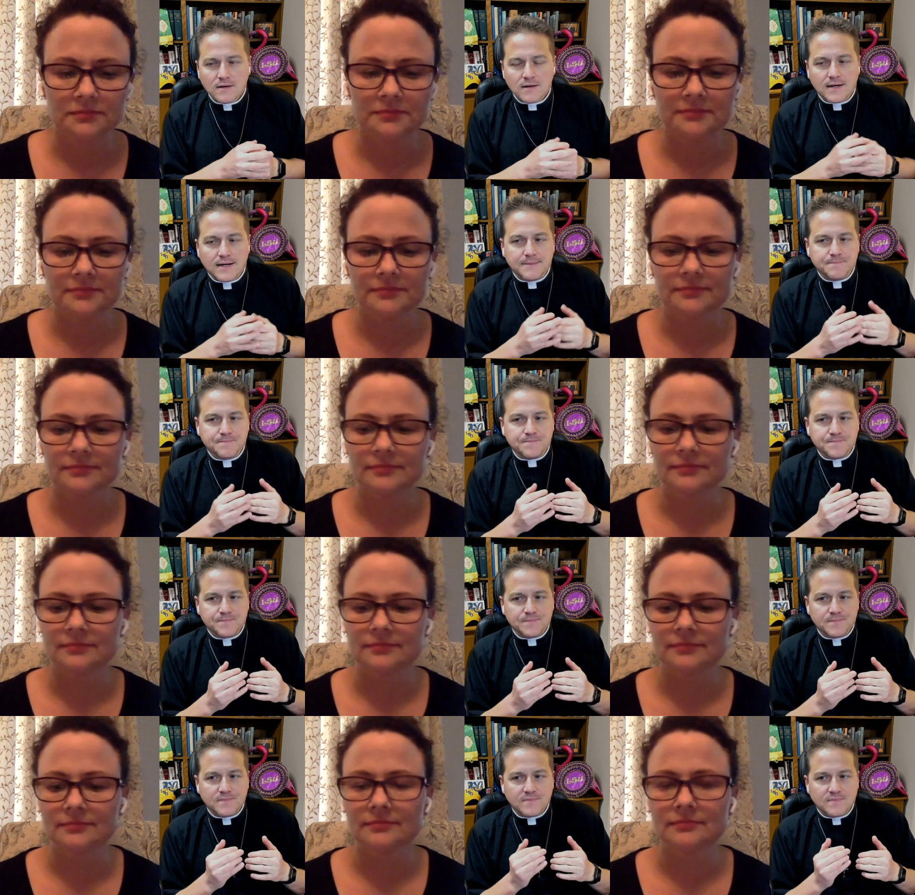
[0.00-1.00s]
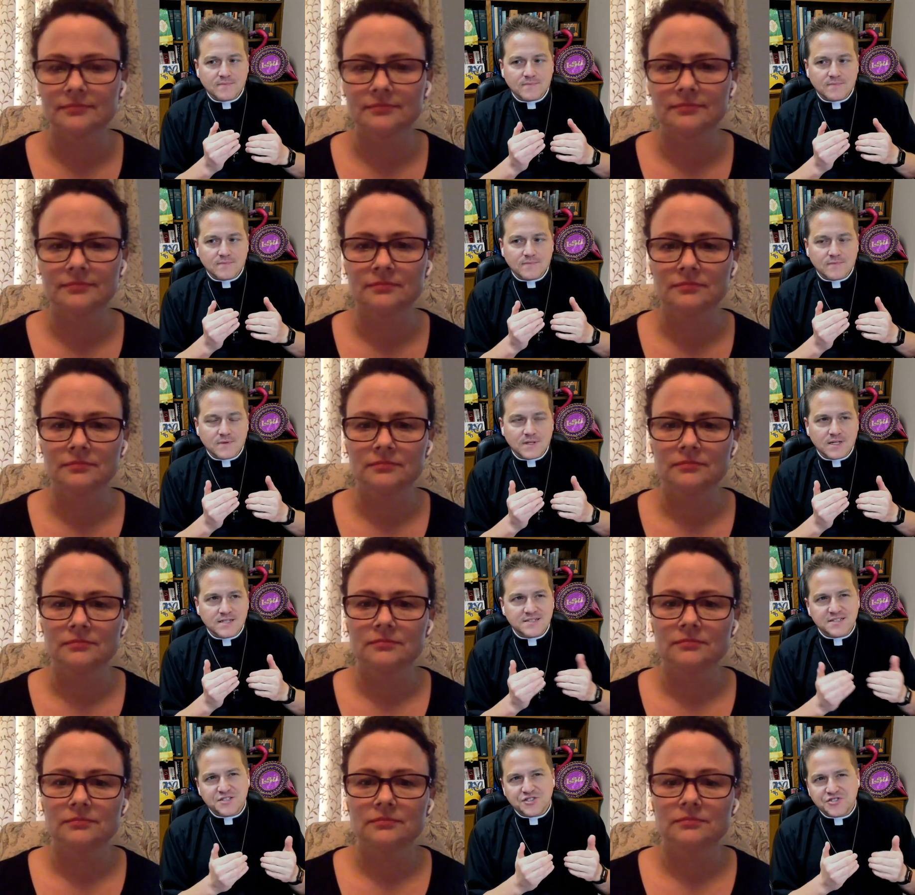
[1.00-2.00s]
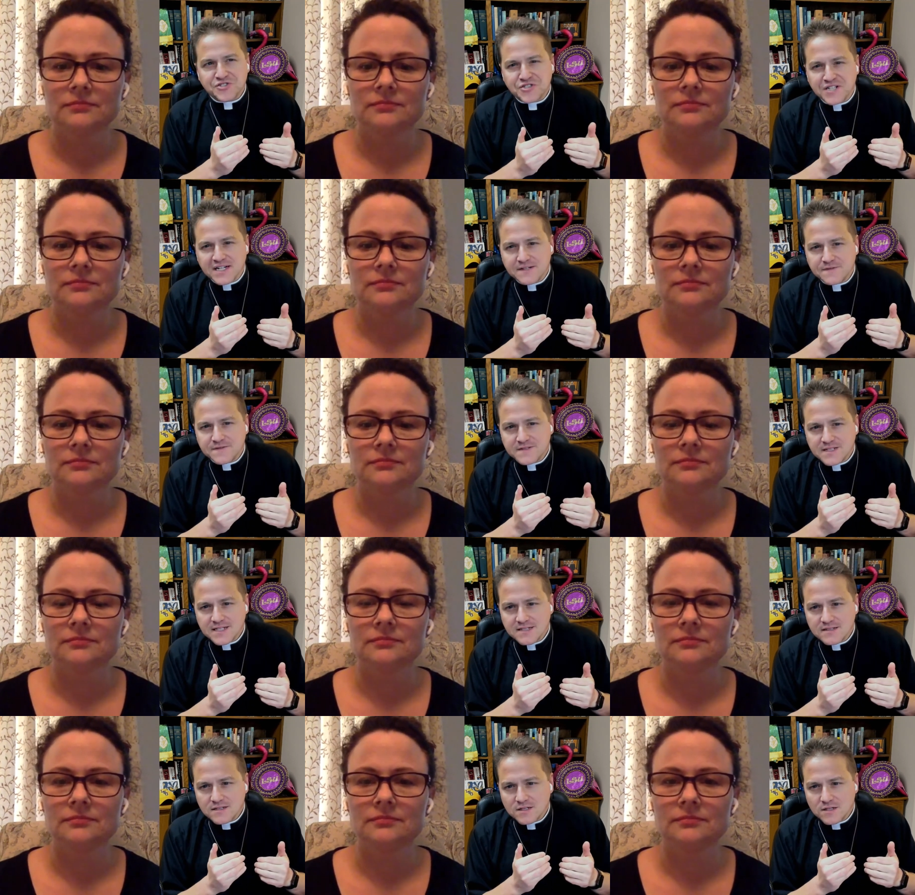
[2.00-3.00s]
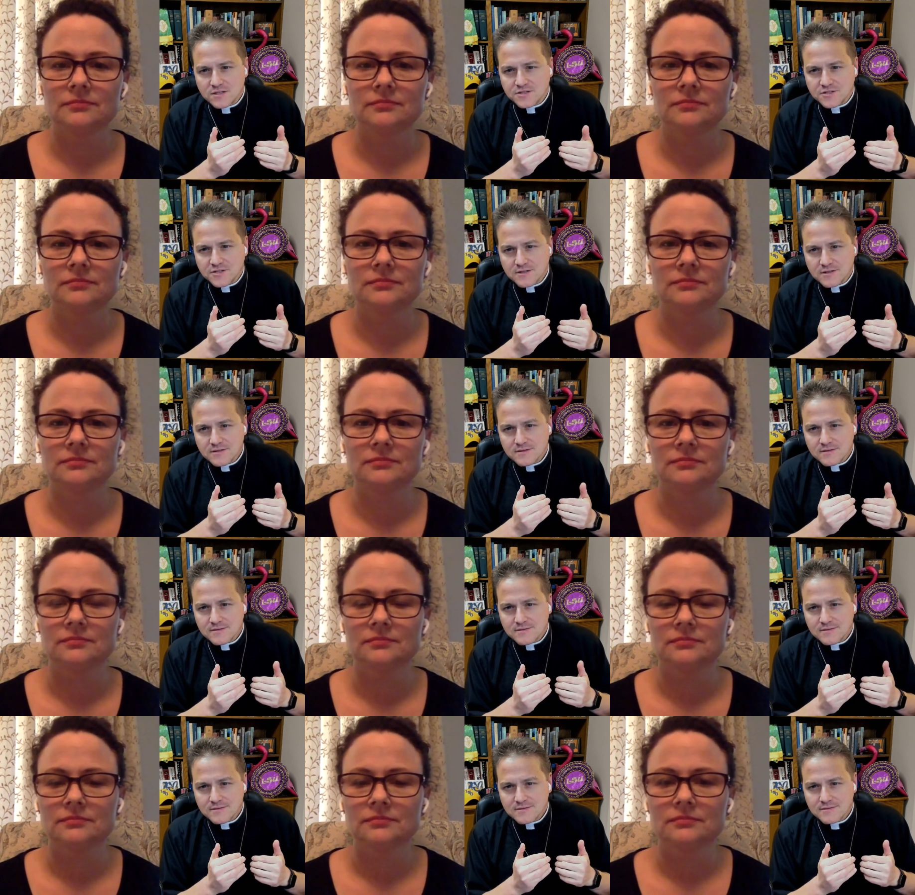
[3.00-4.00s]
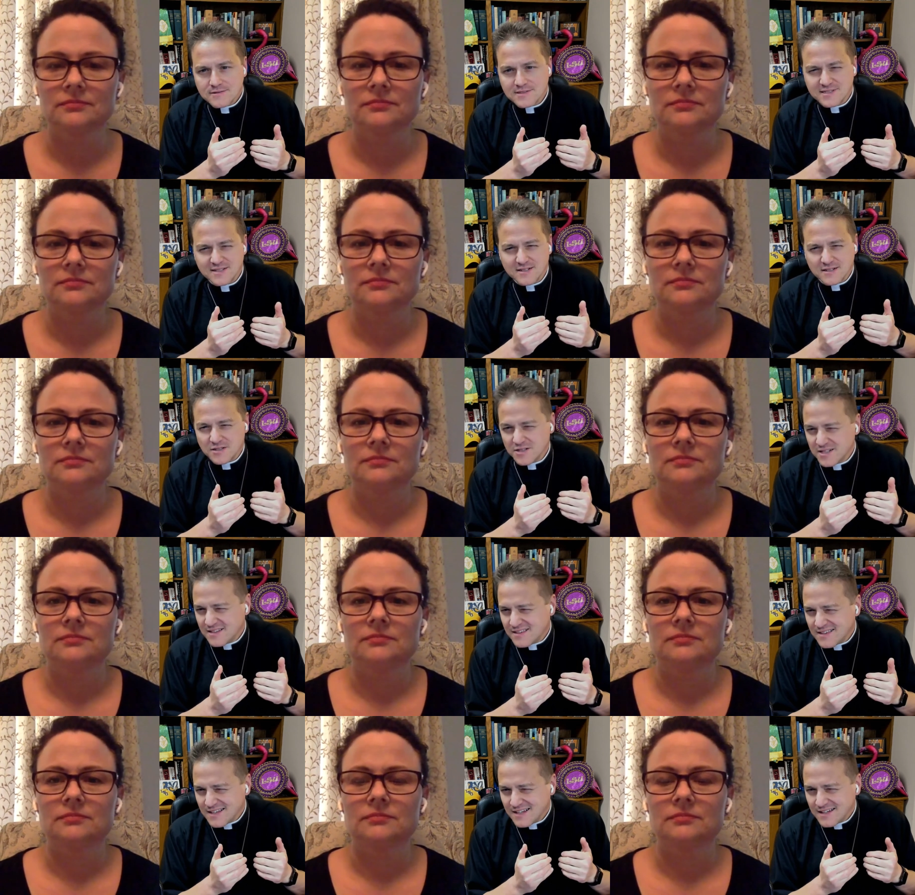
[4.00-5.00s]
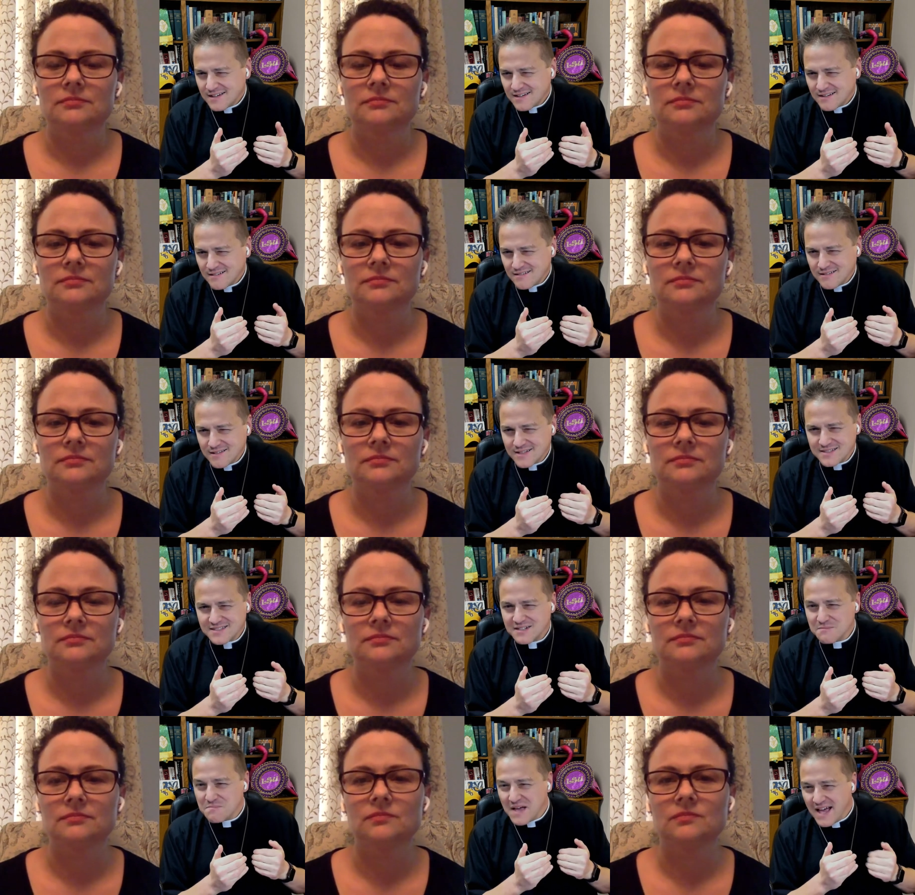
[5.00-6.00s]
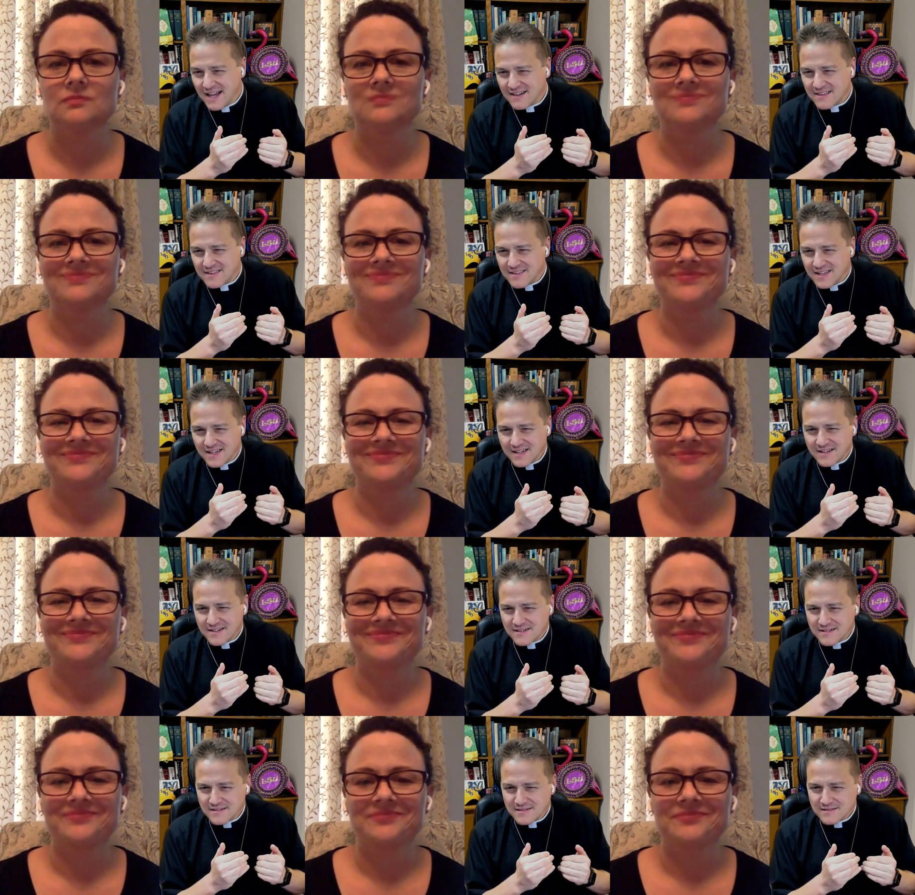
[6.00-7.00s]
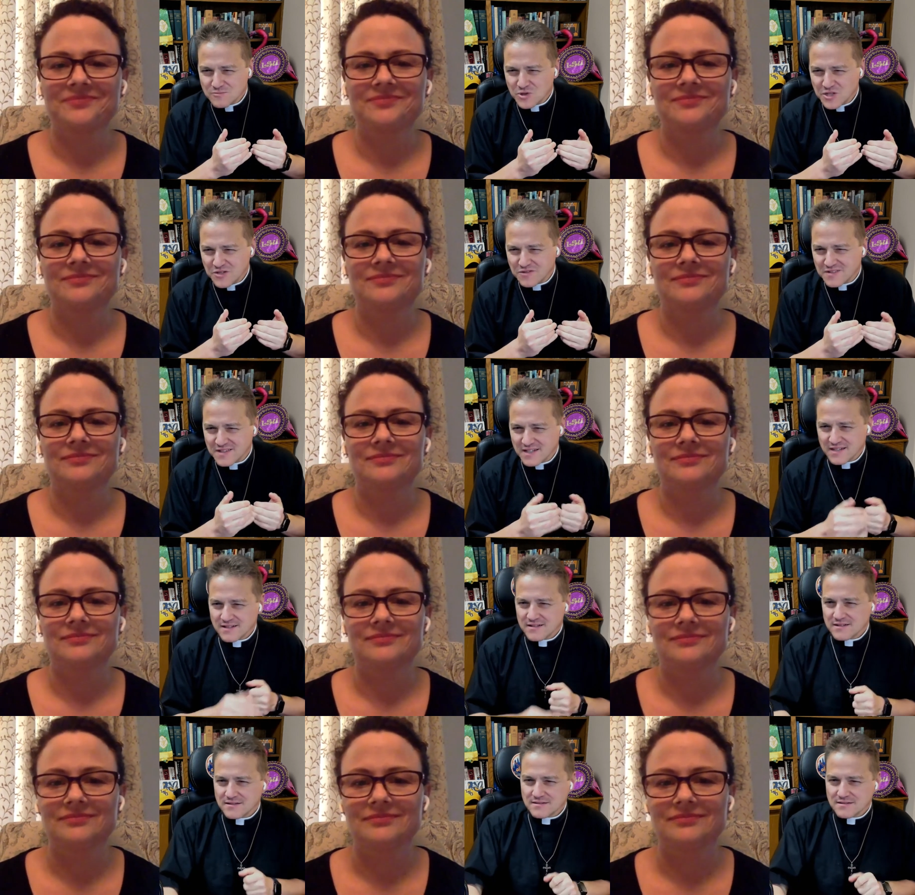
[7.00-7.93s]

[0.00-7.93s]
Speaker 1: Um is this shift in culture is it a good thing? Is it a bad thing? What do you think?